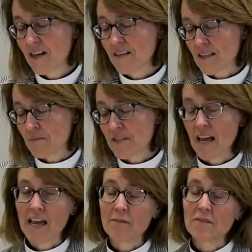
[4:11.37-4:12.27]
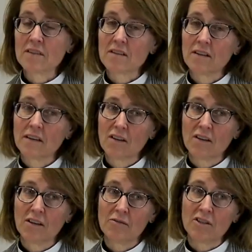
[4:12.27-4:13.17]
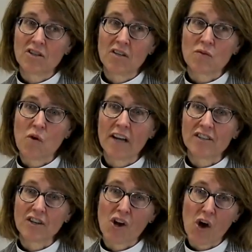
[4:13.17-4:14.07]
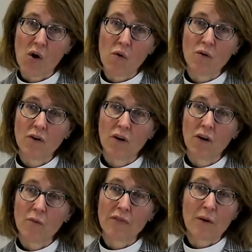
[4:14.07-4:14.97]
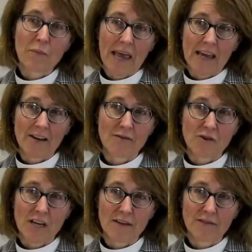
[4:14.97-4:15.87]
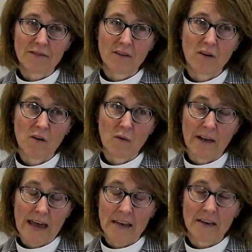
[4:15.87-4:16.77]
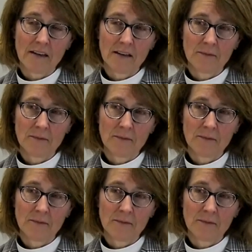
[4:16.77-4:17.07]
Sometimes we just want to know when the pain of grief will end.